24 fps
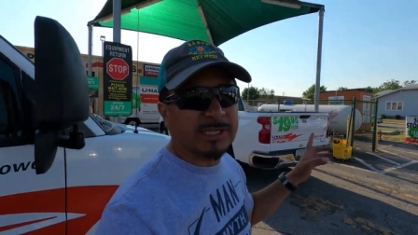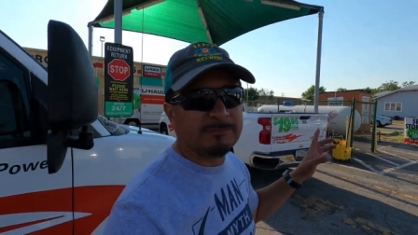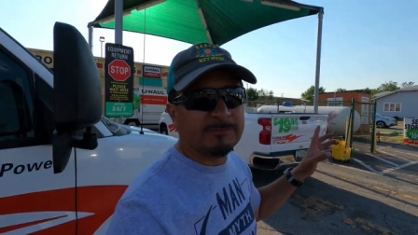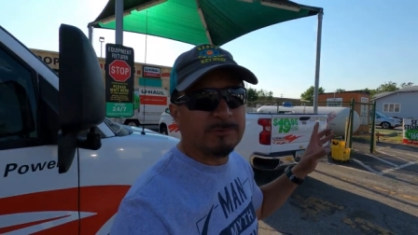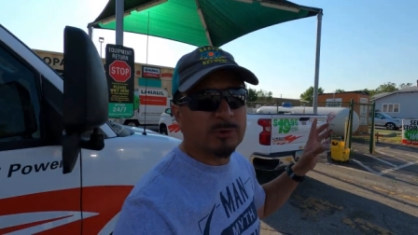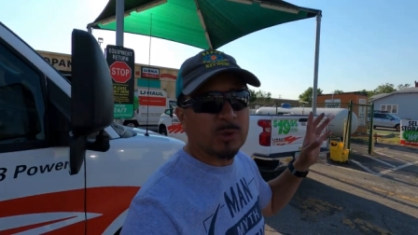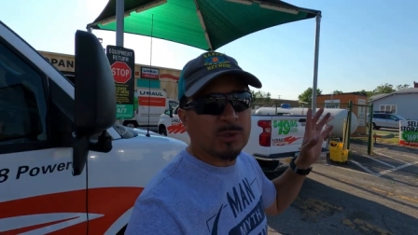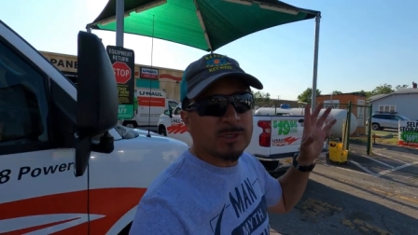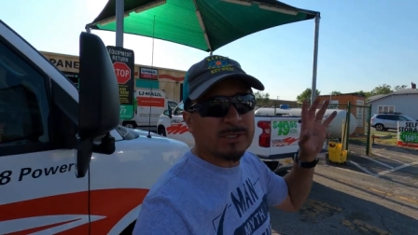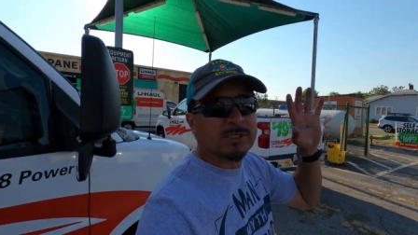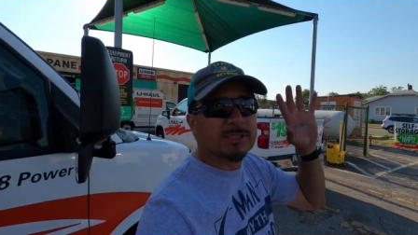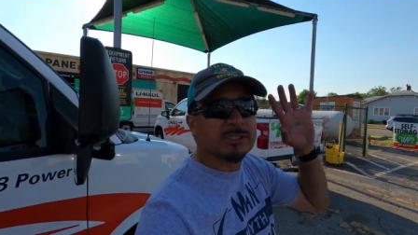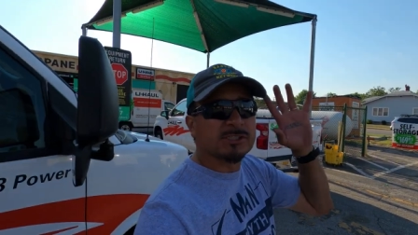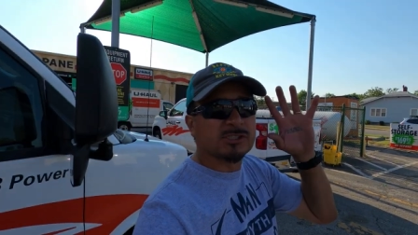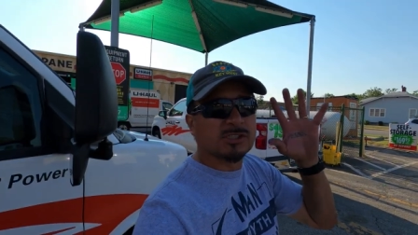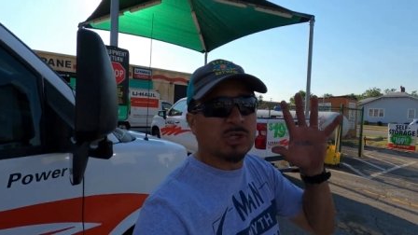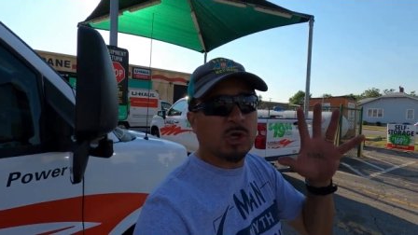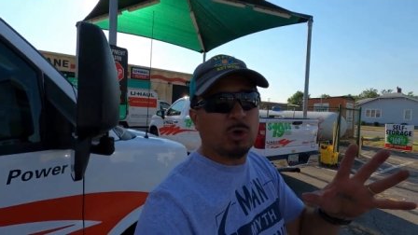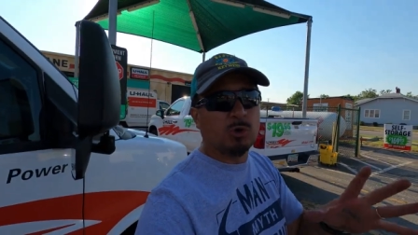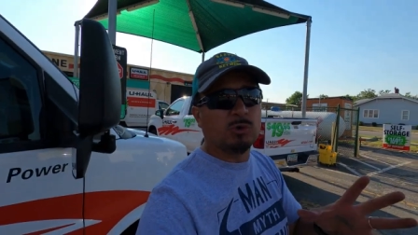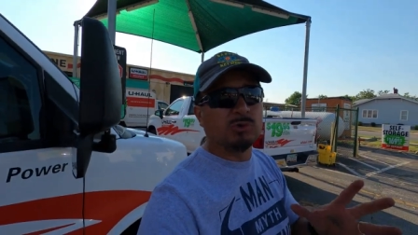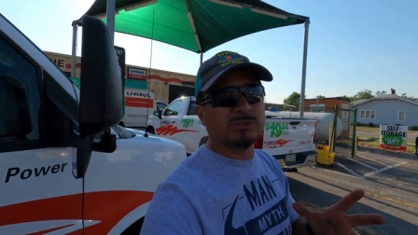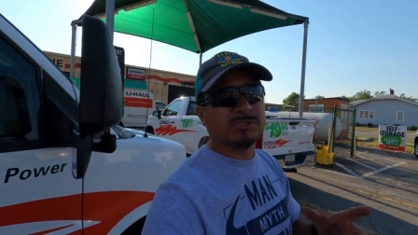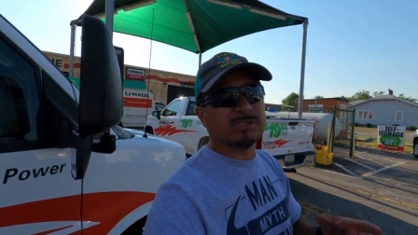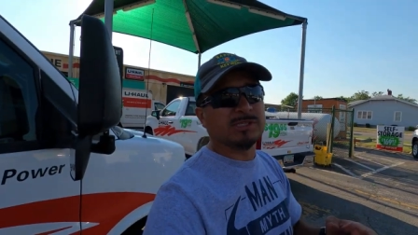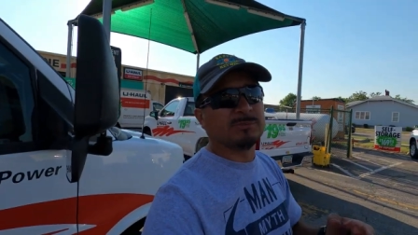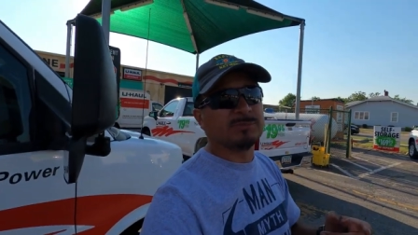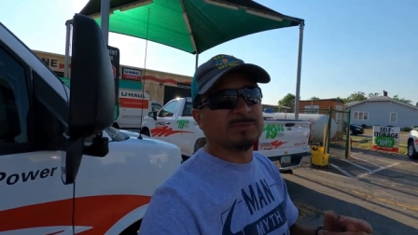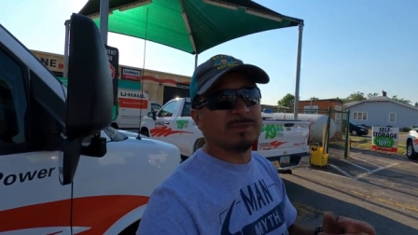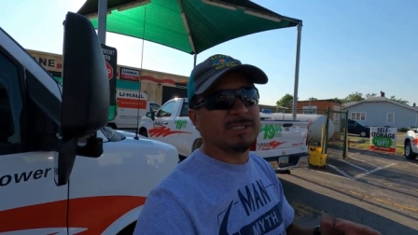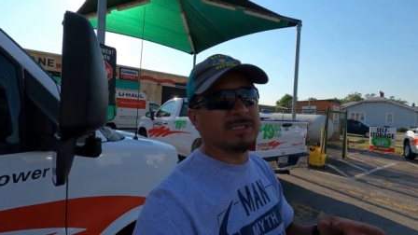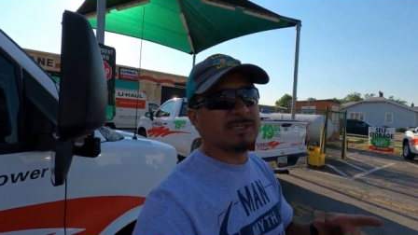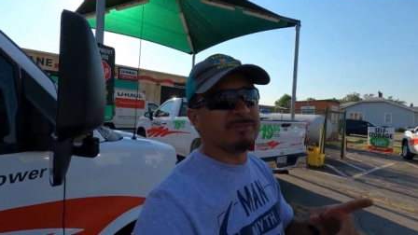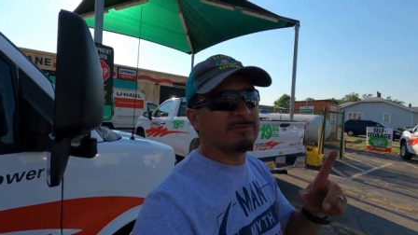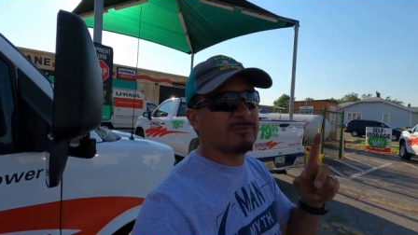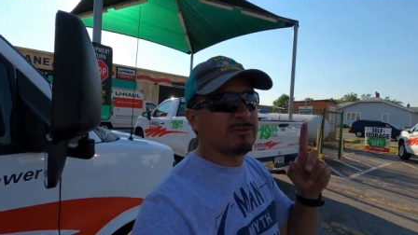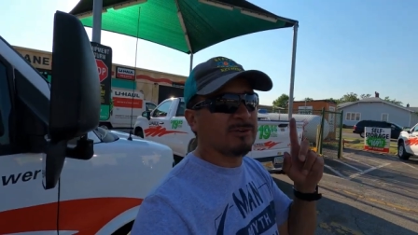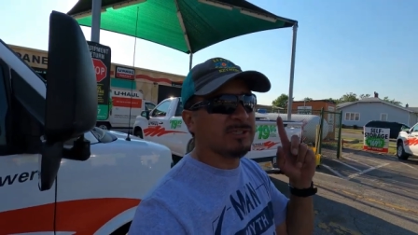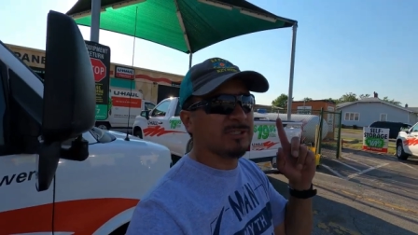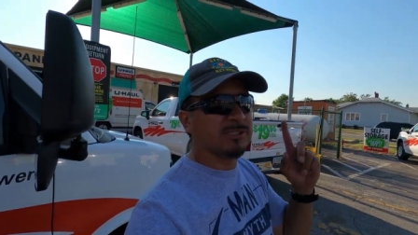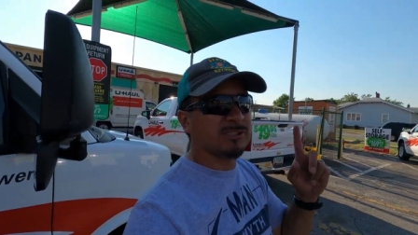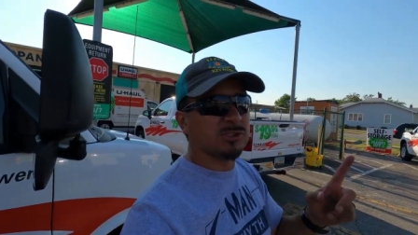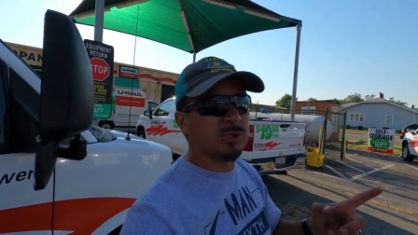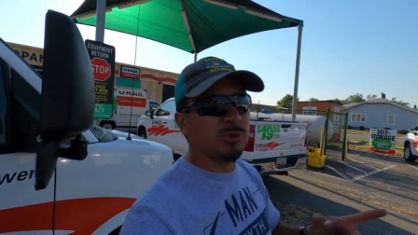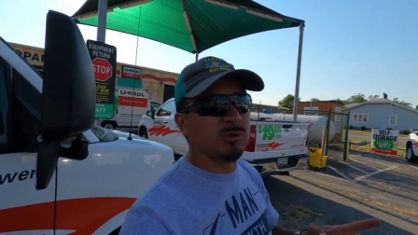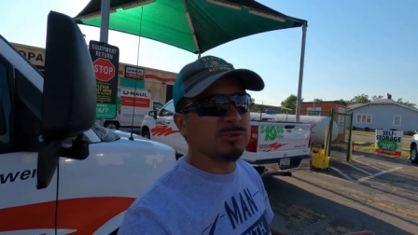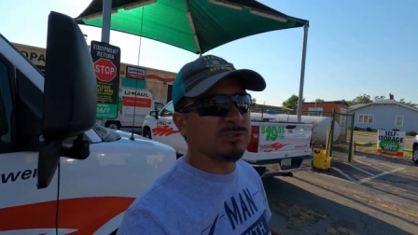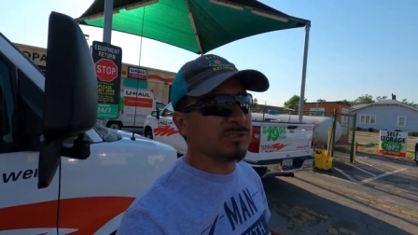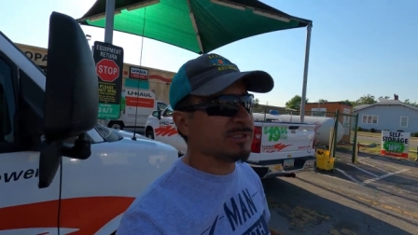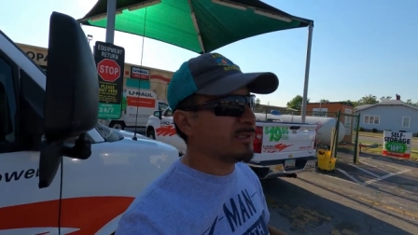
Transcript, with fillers: If you're going to tow something, if you're going to tow